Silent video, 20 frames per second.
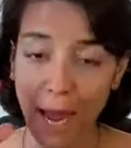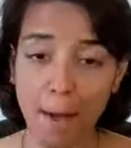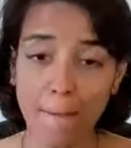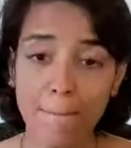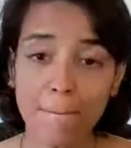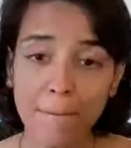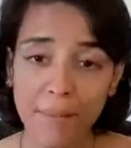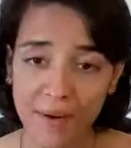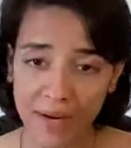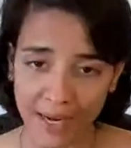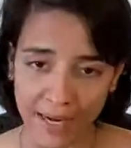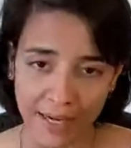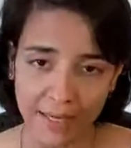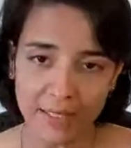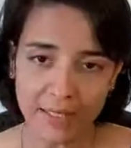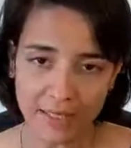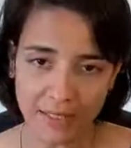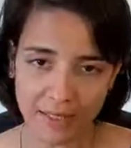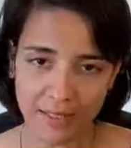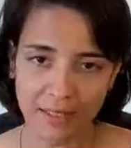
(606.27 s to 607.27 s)

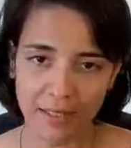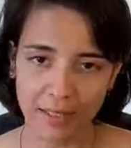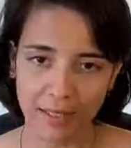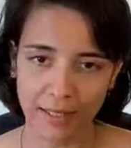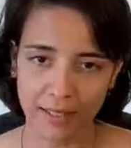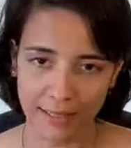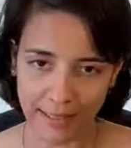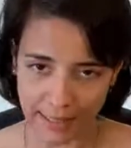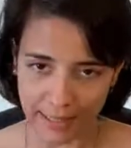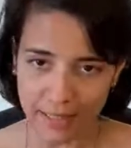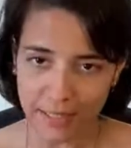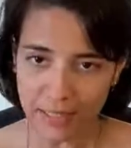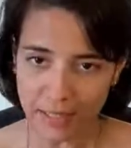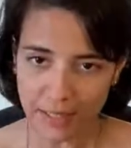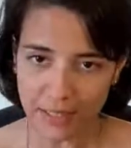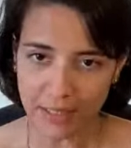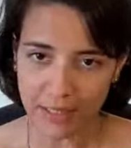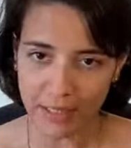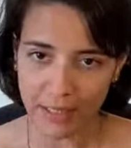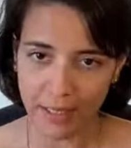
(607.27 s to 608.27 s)
Embrace
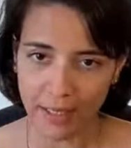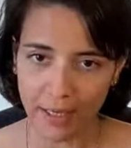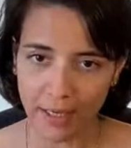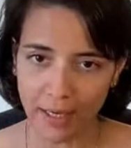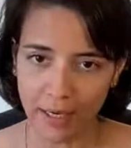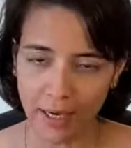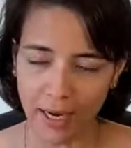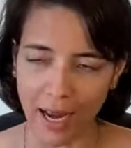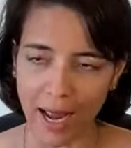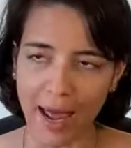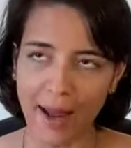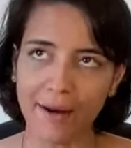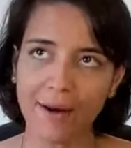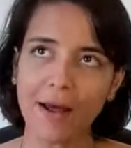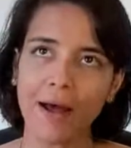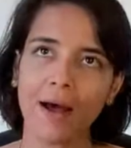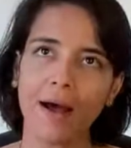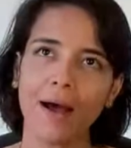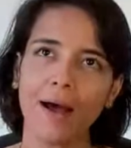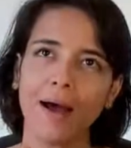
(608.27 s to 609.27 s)
this
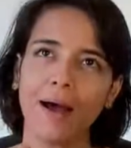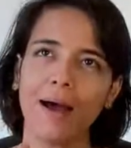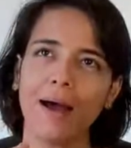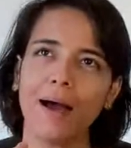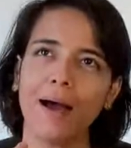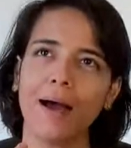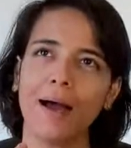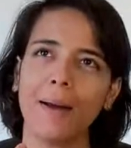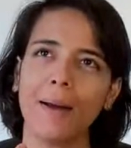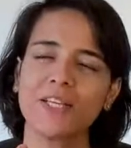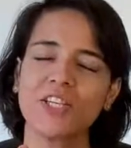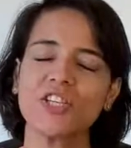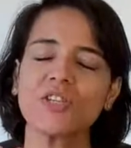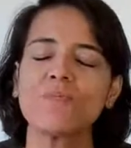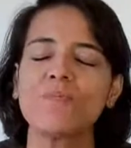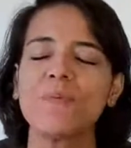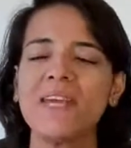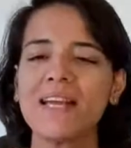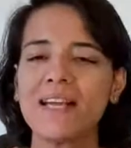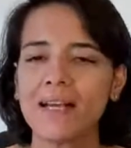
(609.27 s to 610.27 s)
and
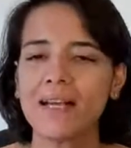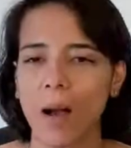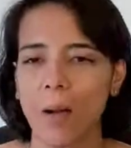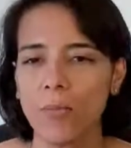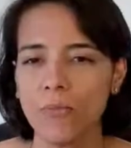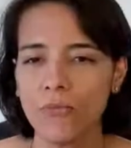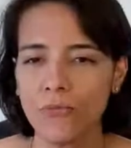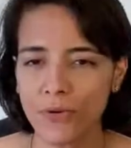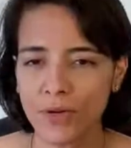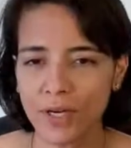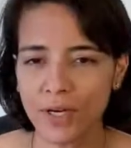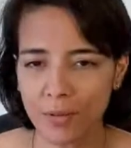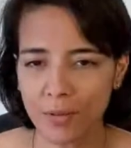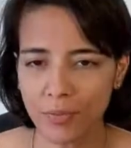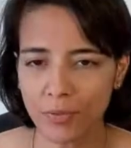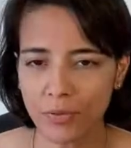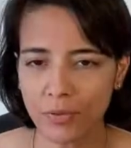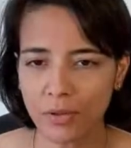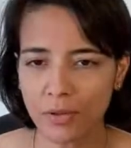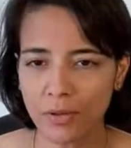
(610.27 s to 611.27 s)
just be
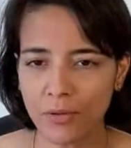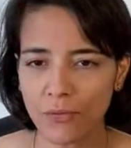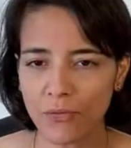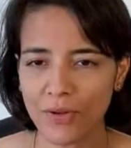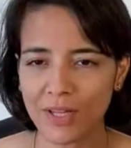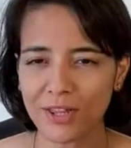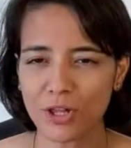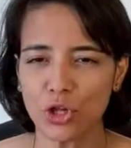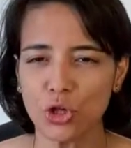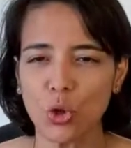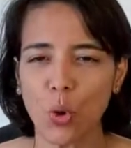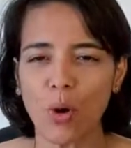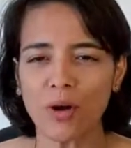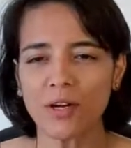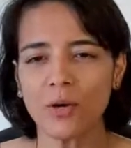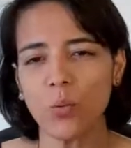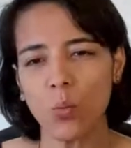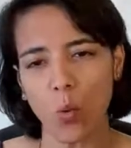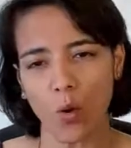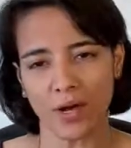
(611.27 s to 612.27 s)
comfortable with
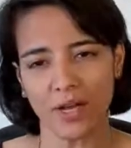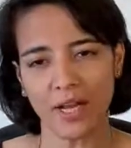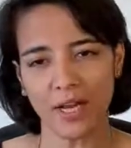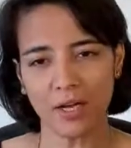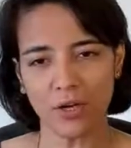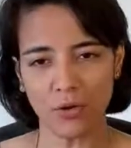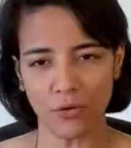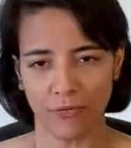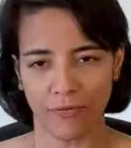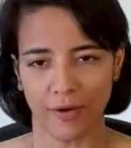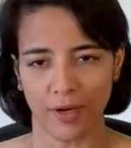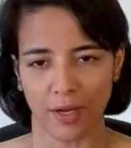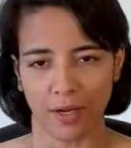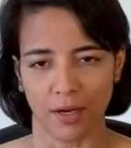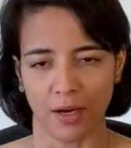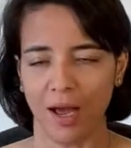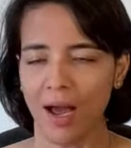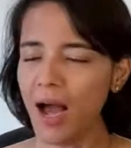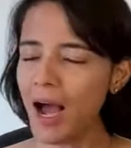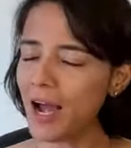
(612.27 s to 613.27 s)
not wanting to fit
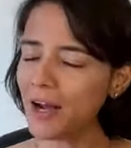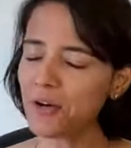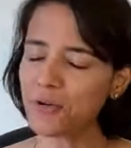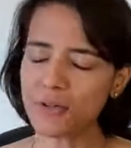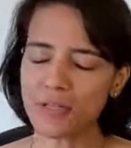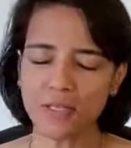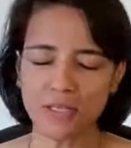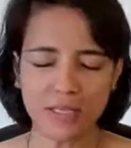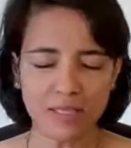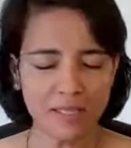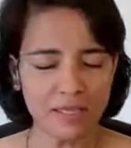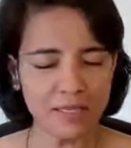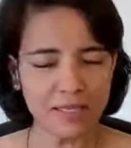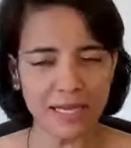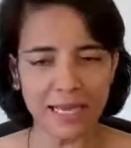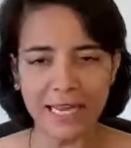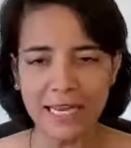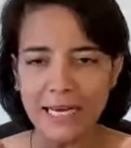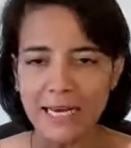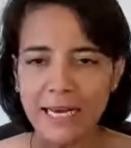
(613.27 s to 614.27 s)
in. I know this is
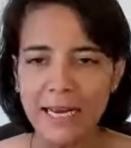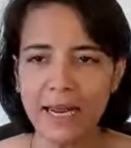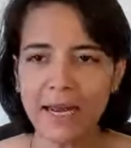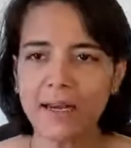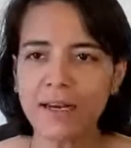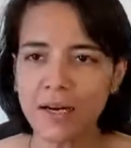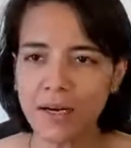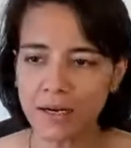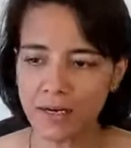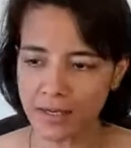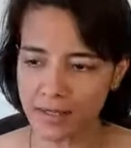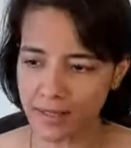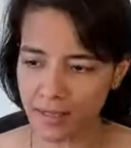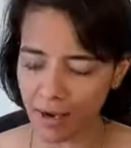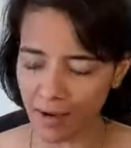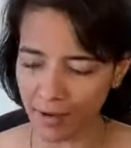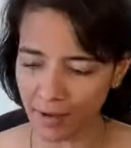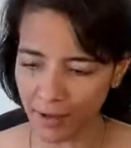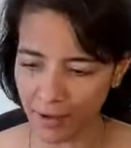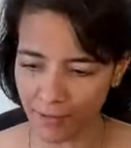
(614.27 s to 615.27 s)
this innate
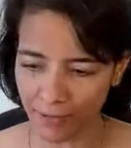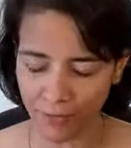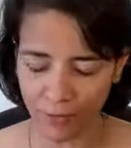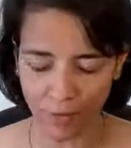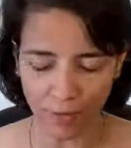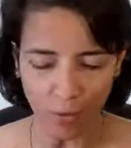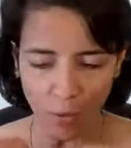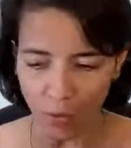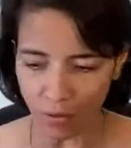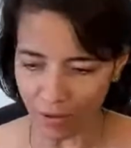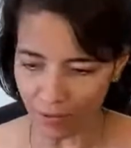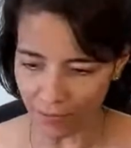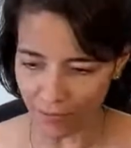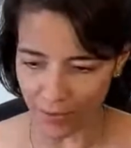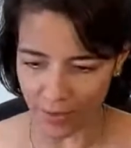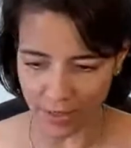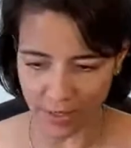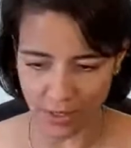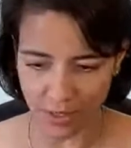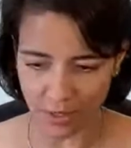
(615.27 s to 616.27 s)
desire for all of
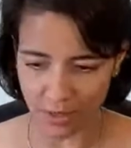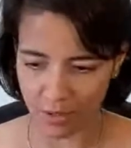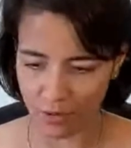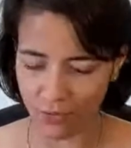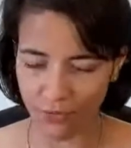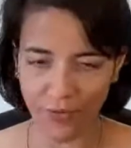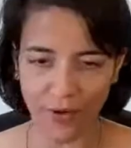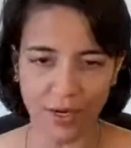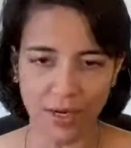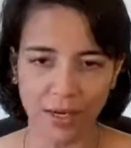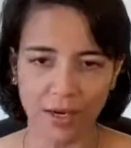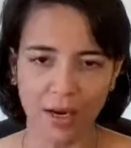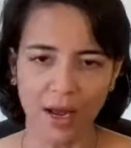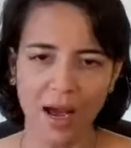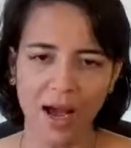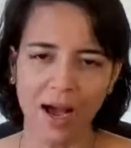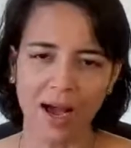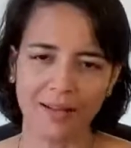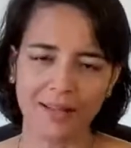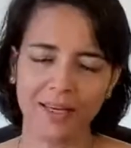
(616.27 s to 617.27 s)
us to fit in.
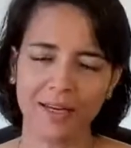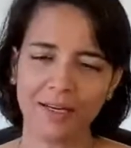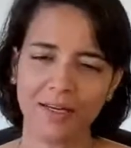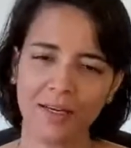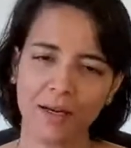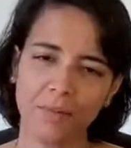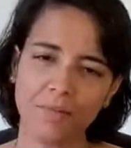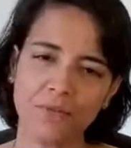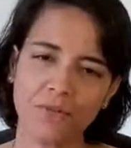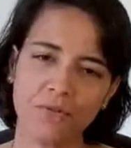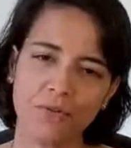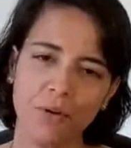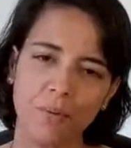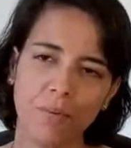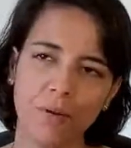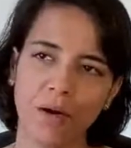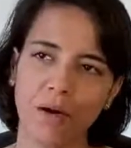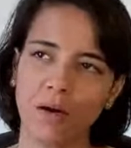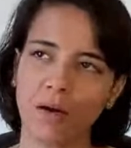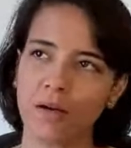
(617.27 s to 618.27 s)
I think it comes
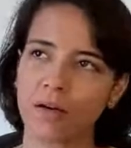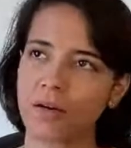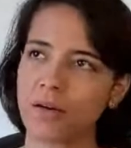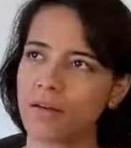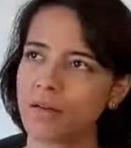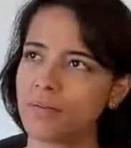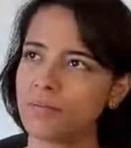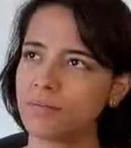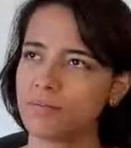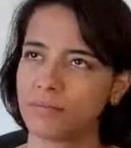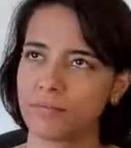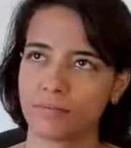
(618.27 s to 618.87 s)
from our,